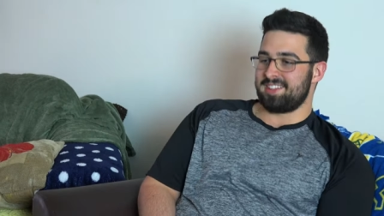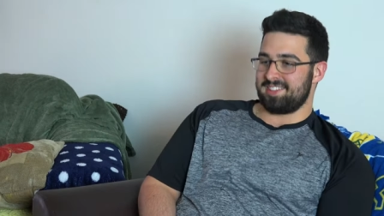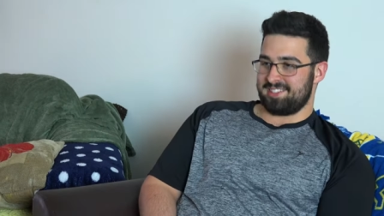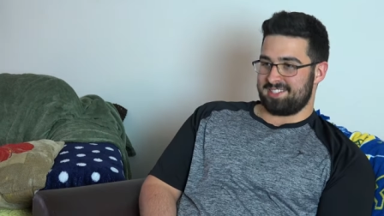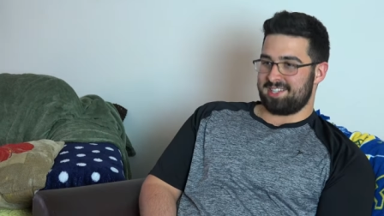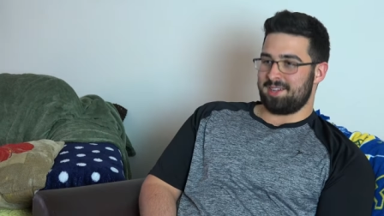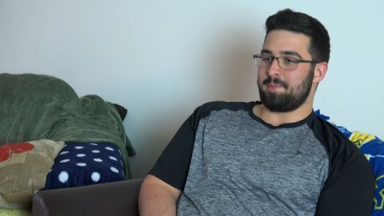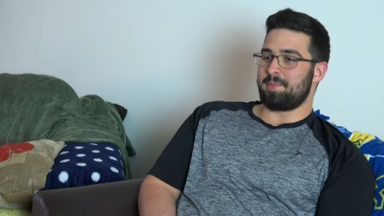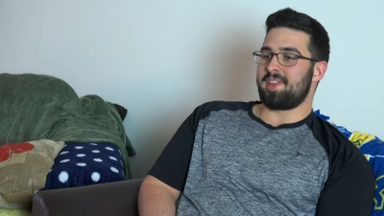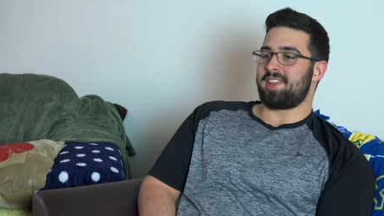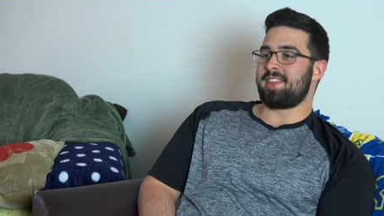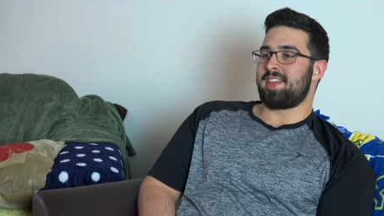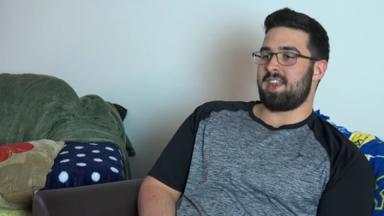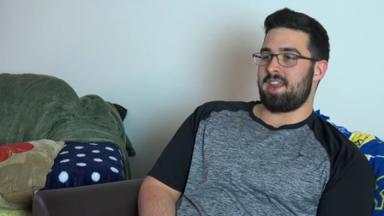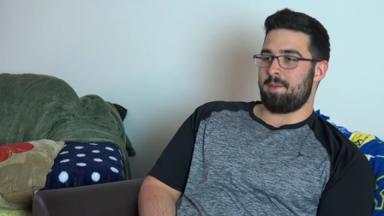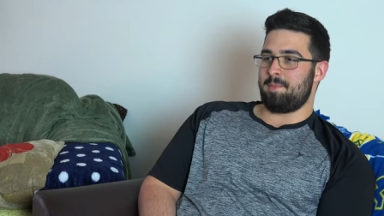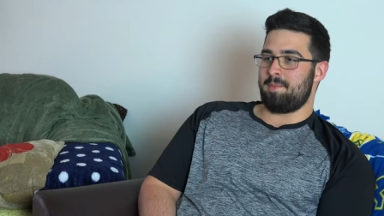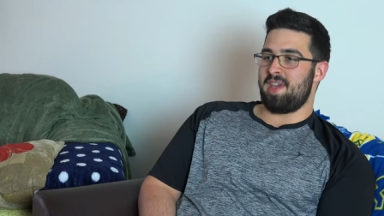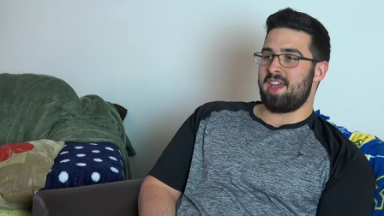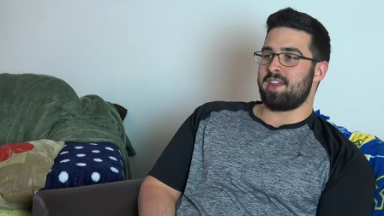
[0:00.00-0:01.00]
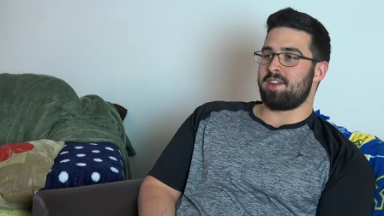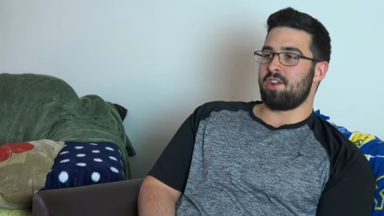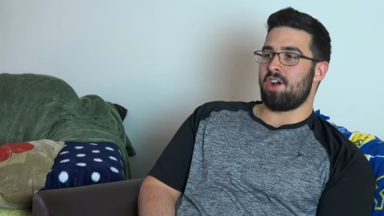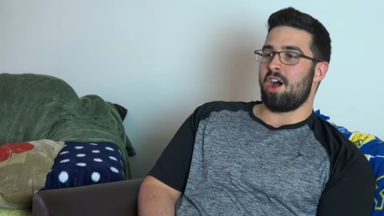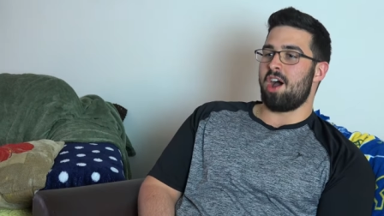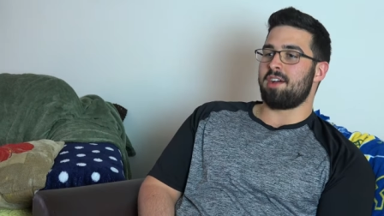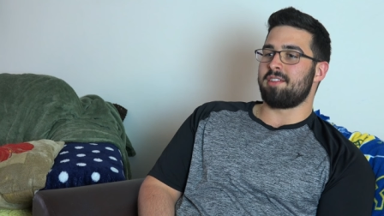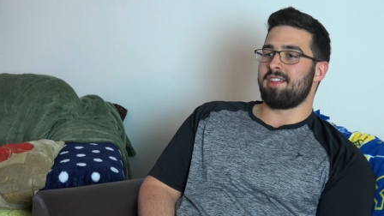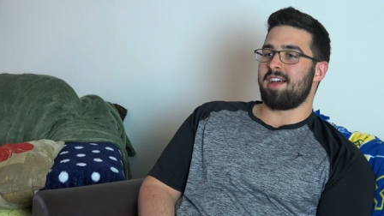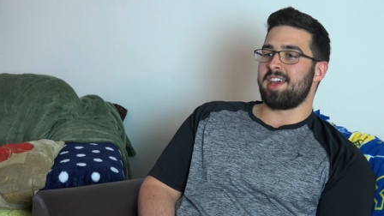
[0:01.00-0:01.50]
Something that I may
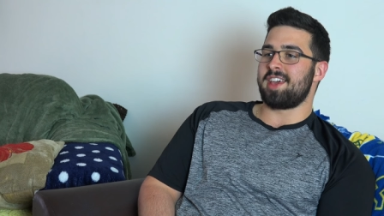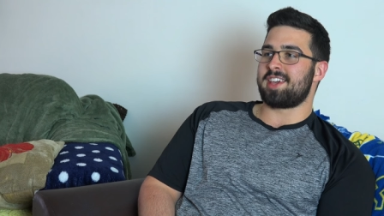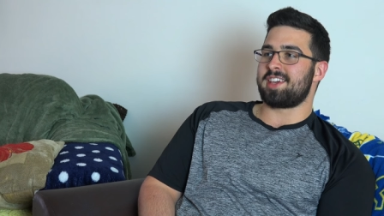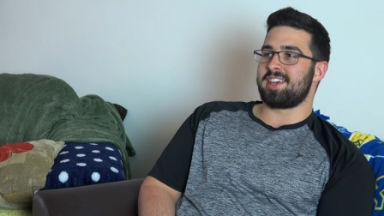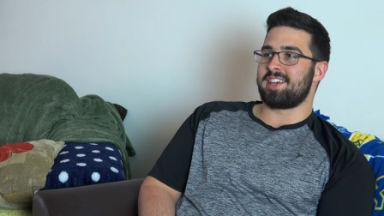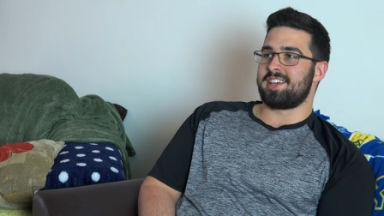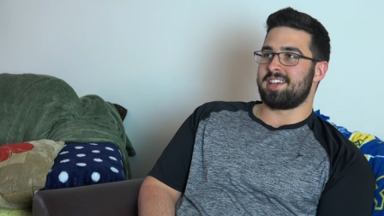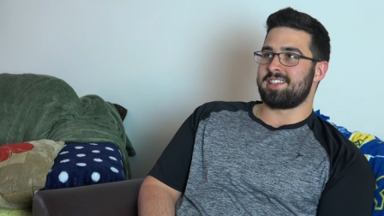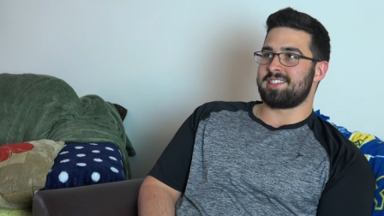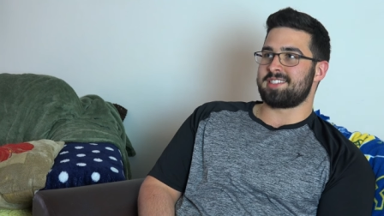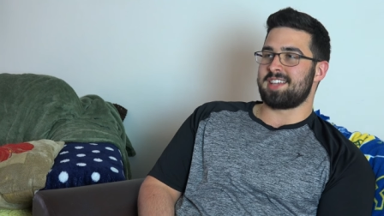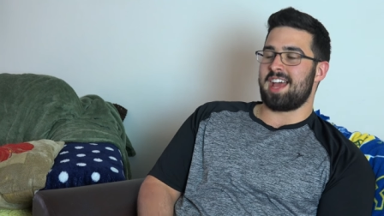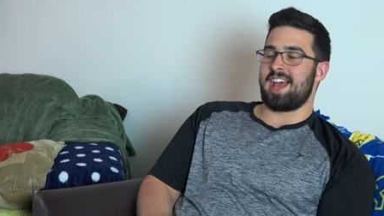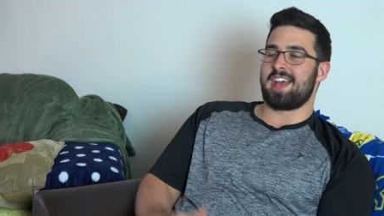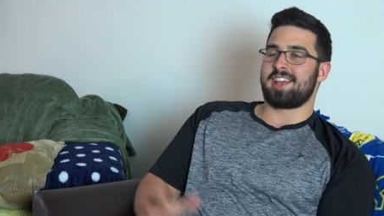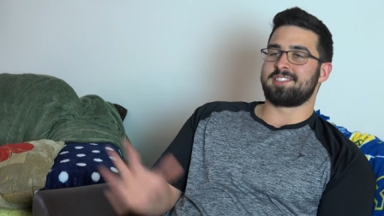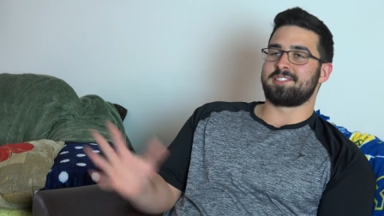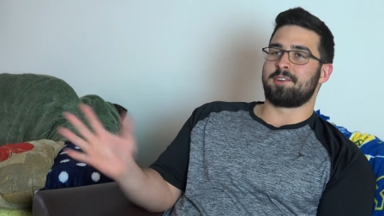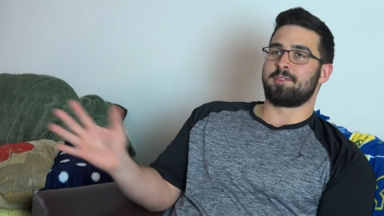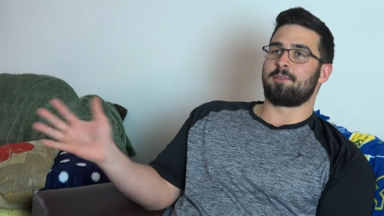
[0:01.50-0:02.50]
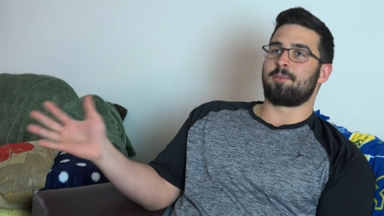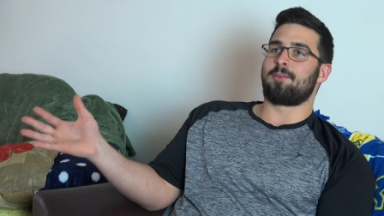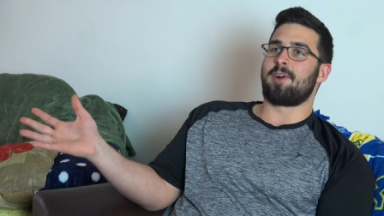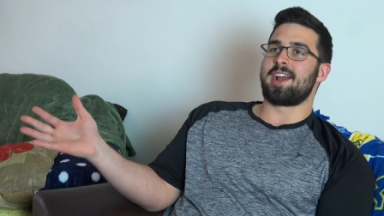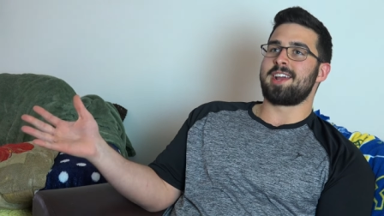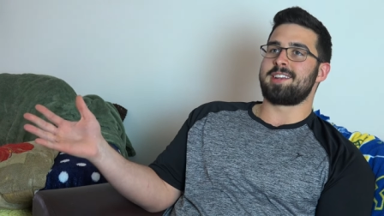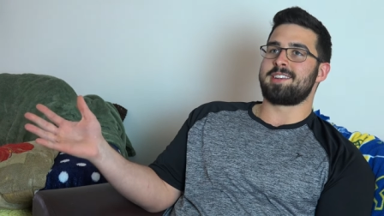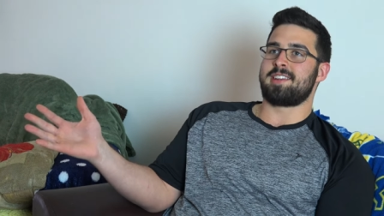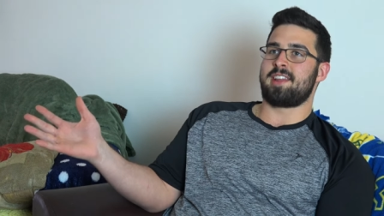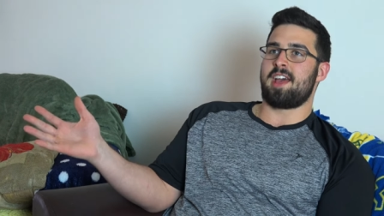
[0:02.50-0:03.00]
not like is, as of
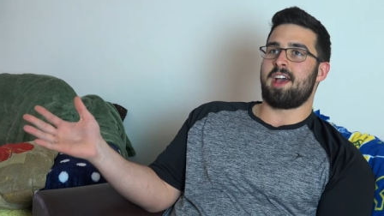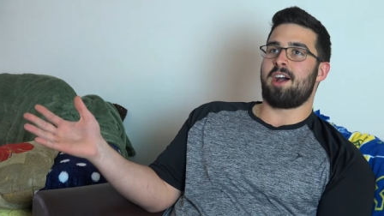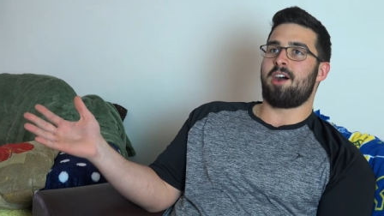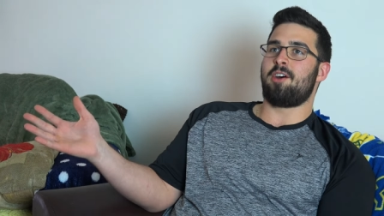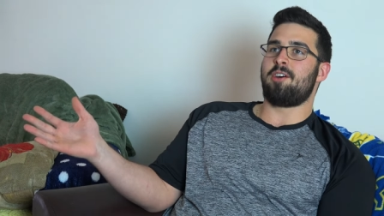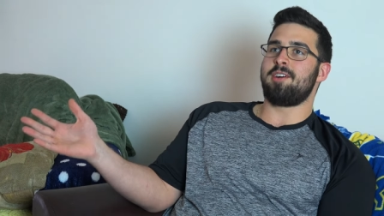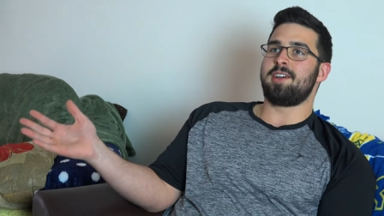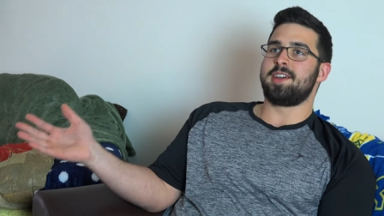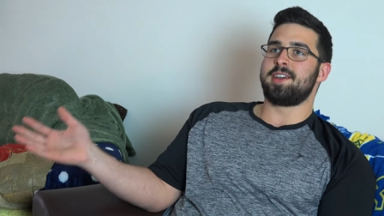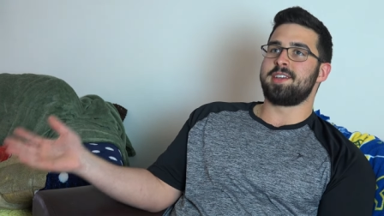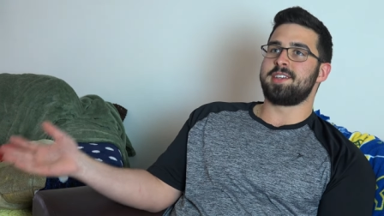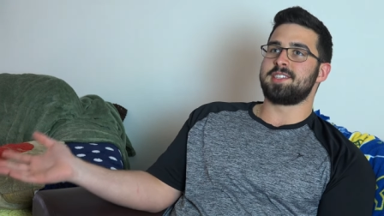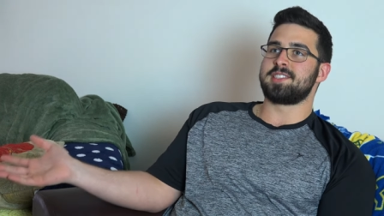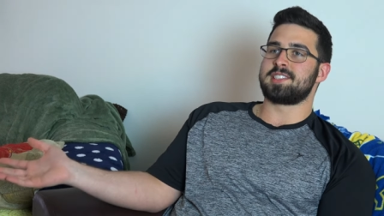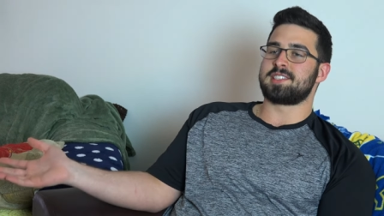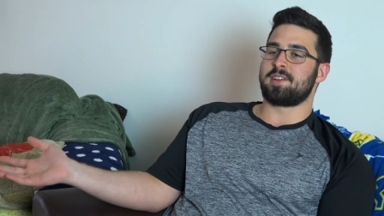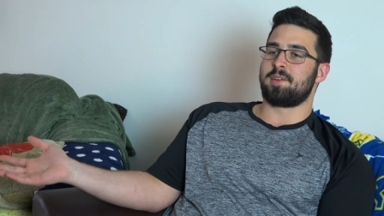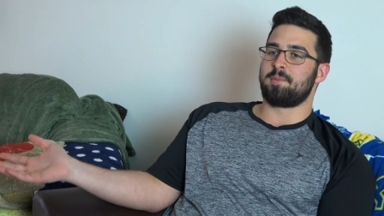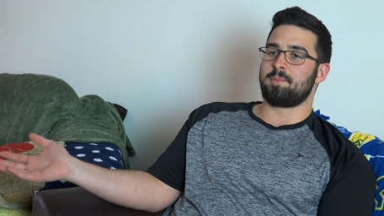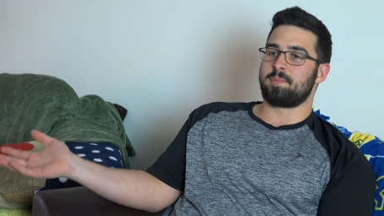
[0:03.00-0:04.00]
right now, is